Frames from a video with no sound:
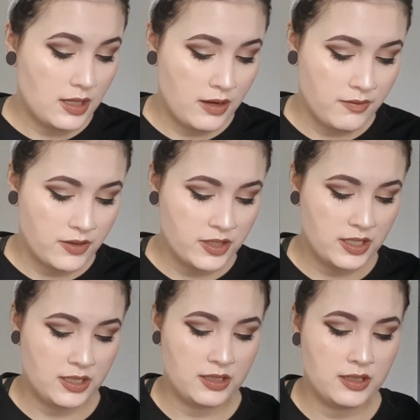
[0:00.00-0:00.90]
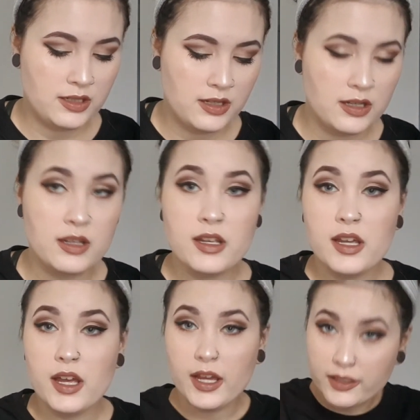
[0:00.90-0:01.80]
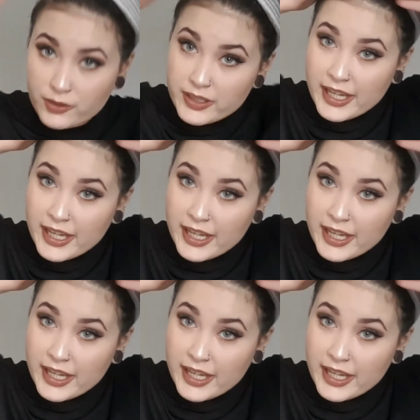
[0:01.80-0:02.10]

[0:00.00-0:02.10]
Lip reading: ever since. I know I